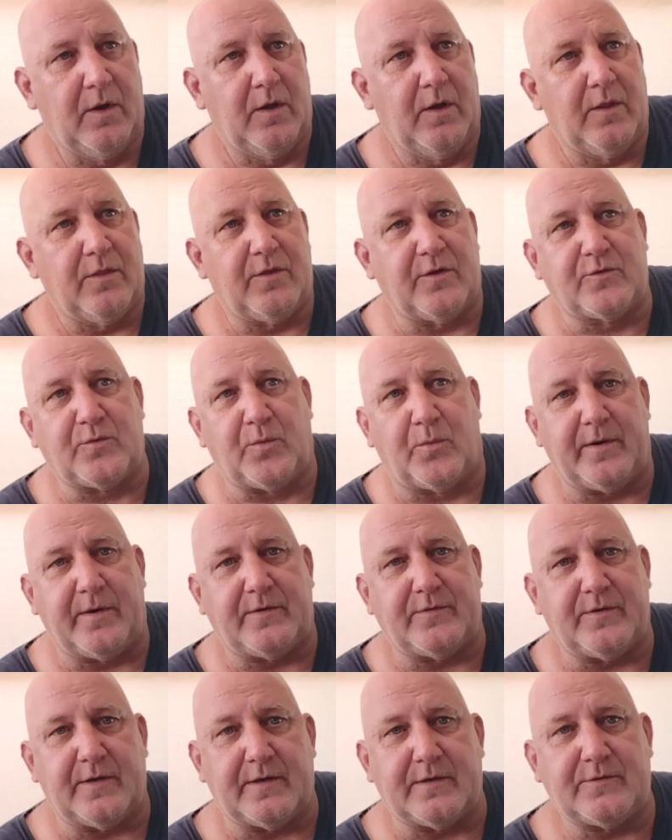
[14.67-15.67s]
the
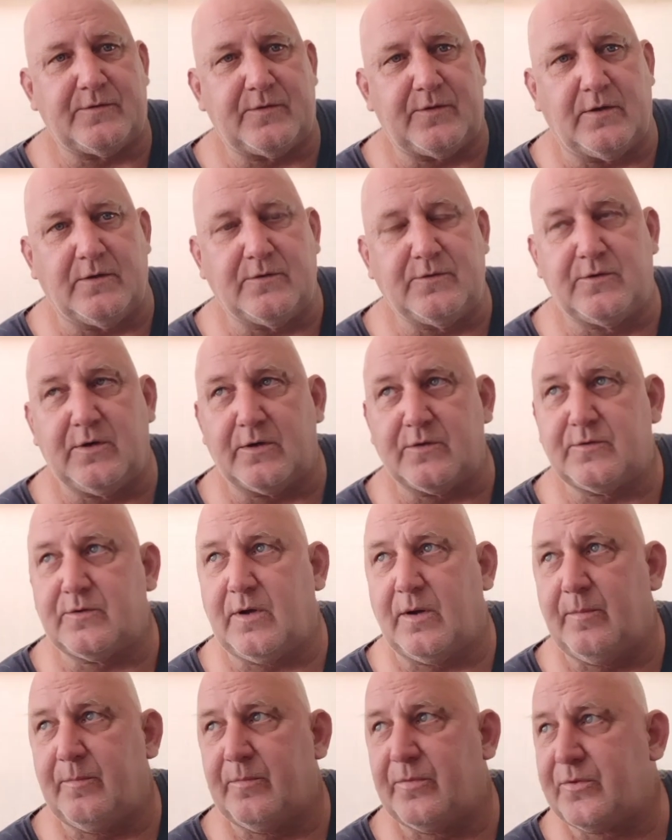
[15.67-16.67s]
26th, just
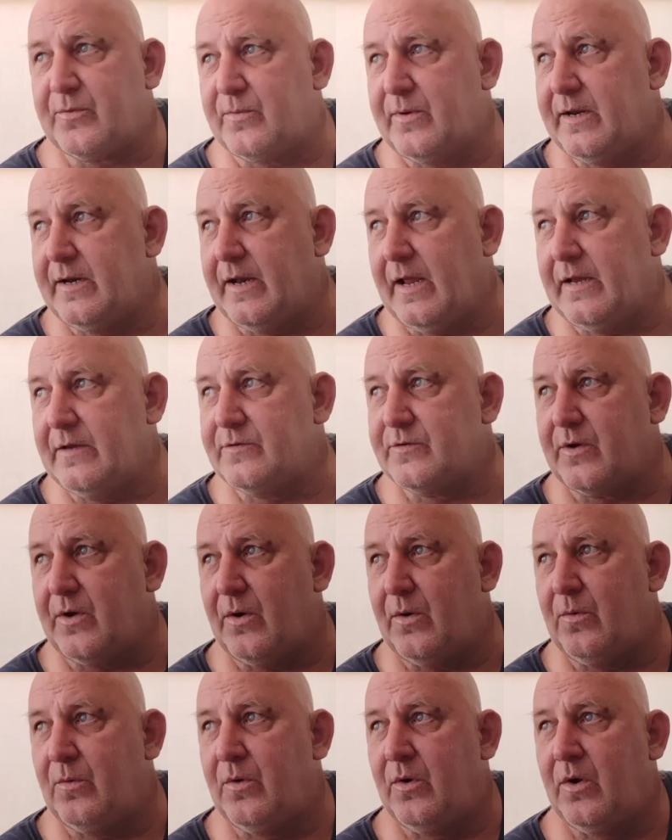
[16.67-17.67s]
3 days
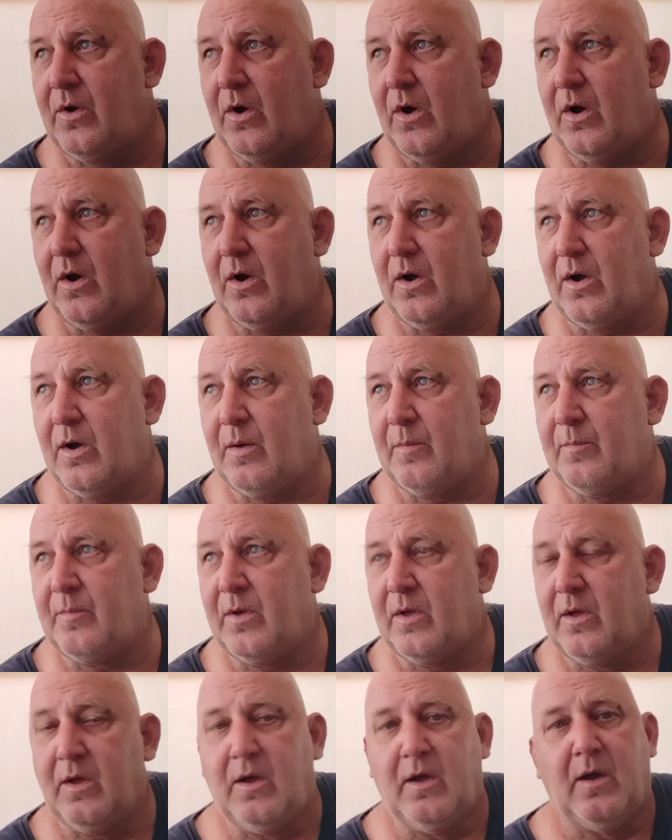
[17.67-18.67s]
ago. Um,
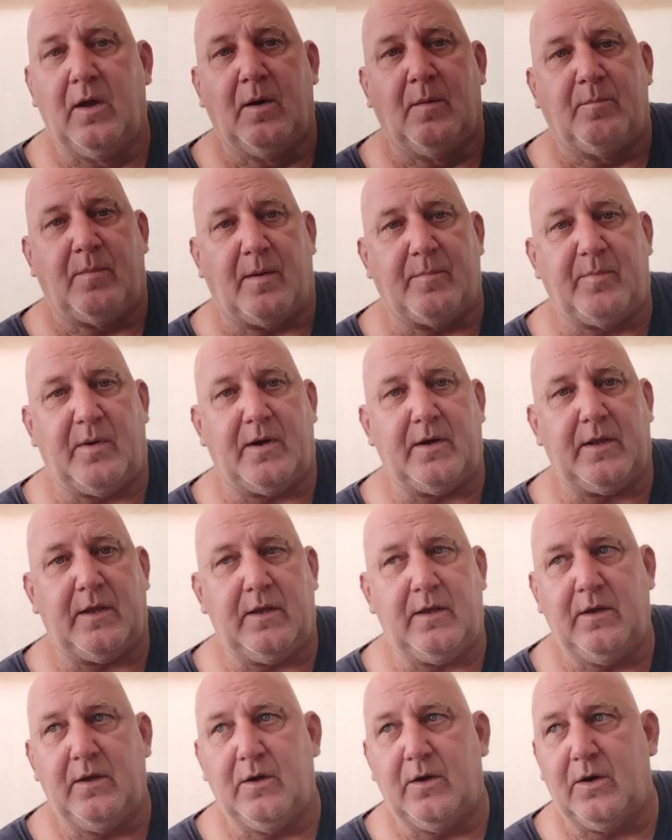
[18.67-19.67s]
my
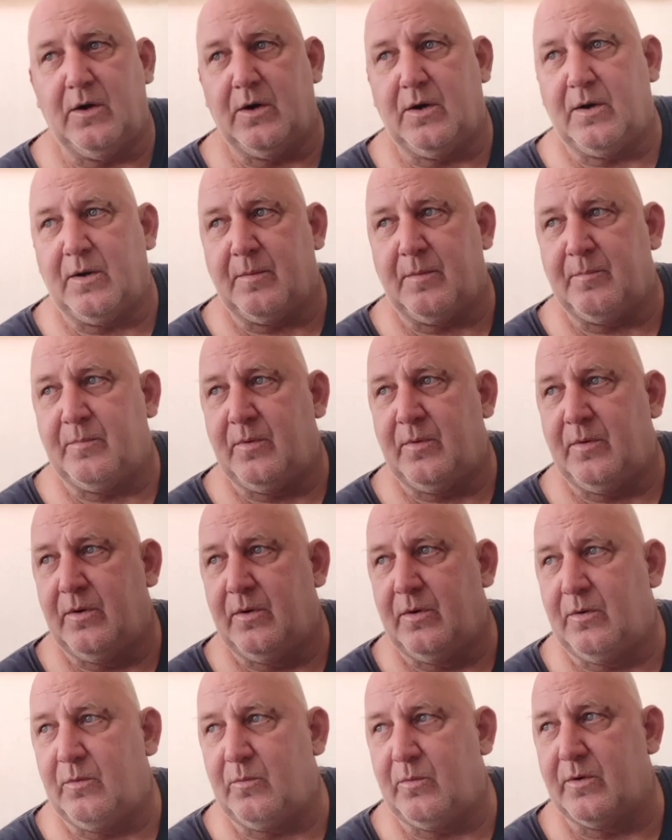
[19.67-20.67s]
buddy
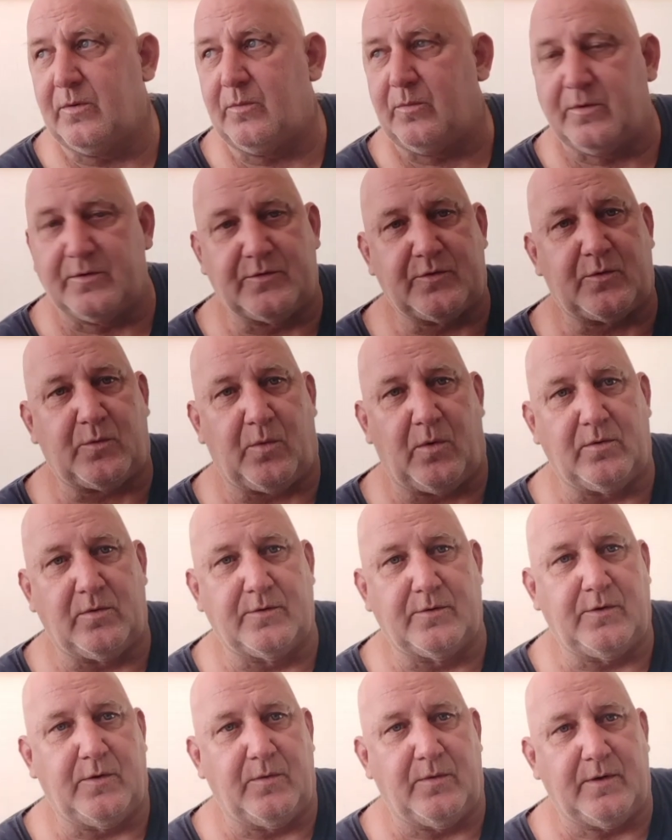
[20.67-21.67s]
was scrolling
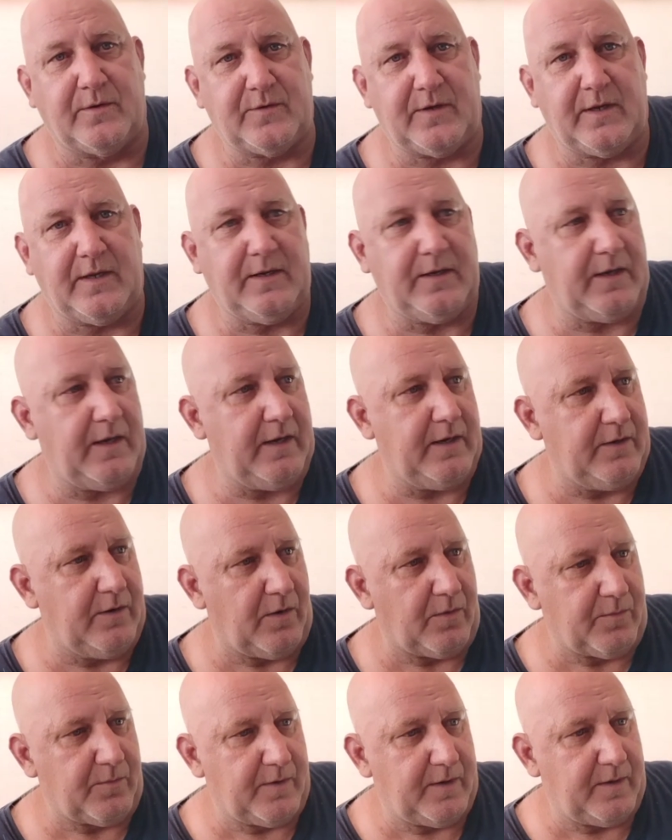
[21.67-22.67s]
units. He'd
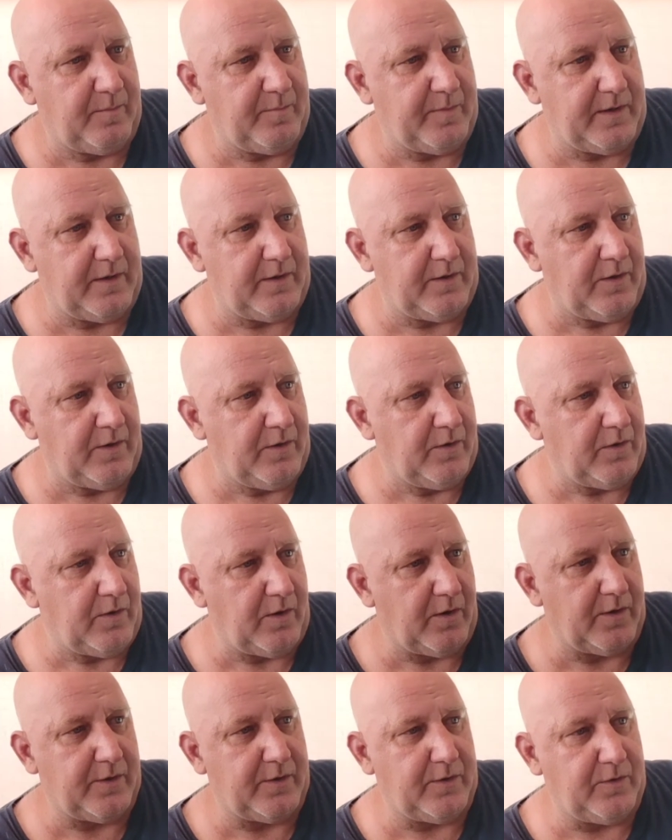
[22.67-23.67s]
already bid
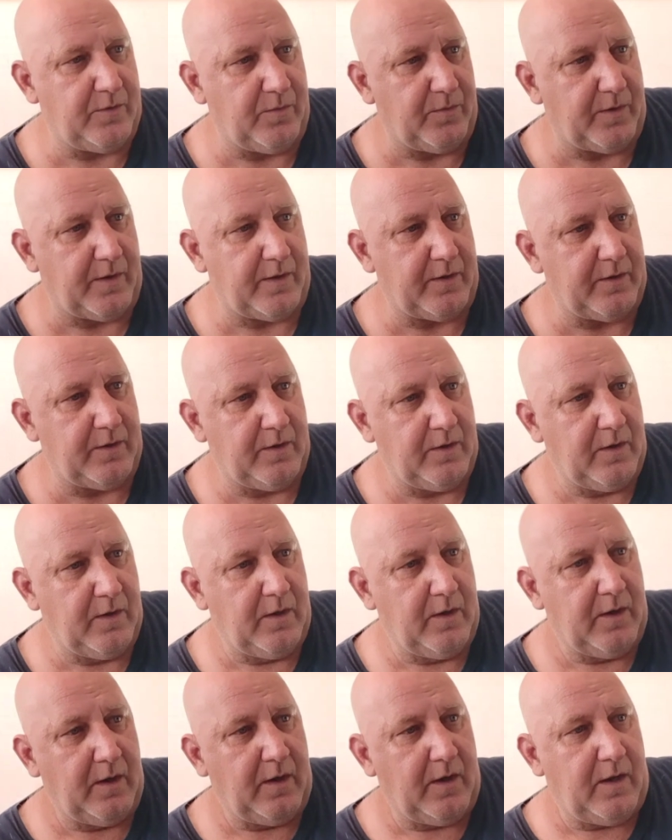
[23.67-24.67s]
on a unit
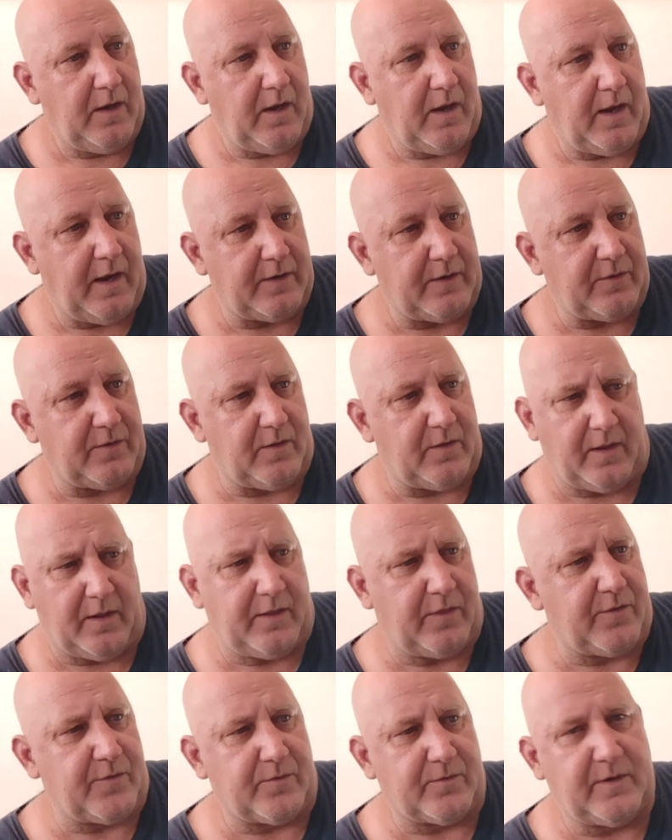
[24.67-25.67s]
at like
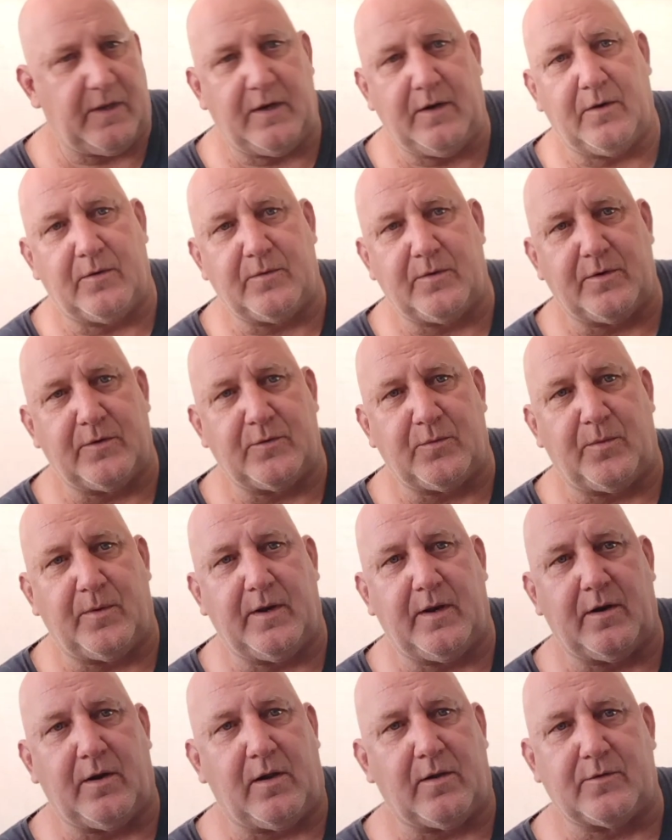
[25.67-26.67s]

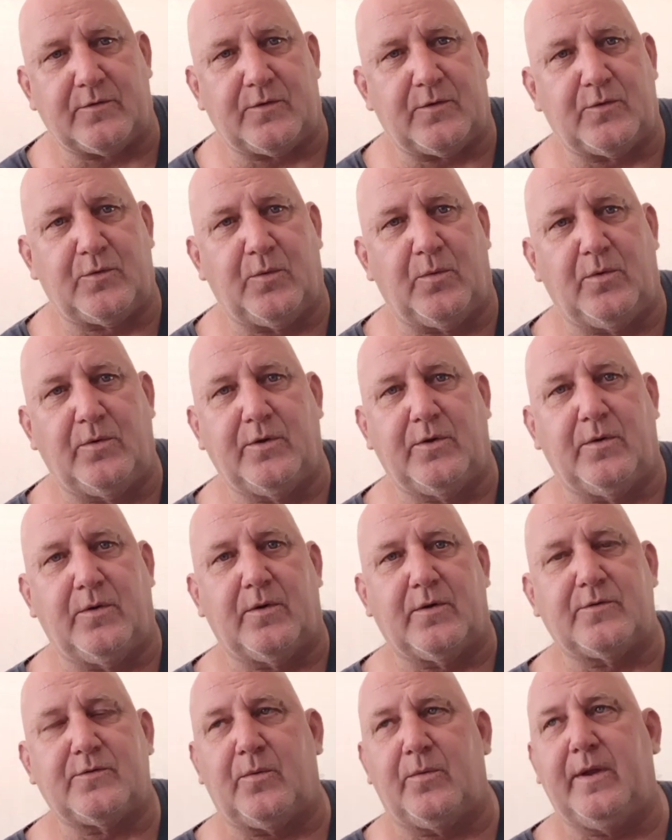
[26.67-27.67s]
$1,320 a tool
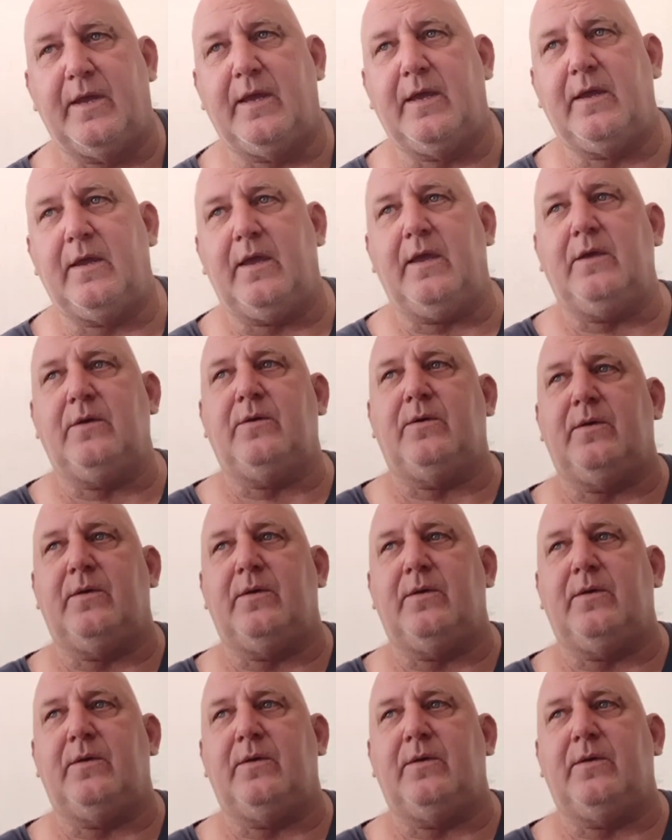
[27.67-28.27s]
unit. So he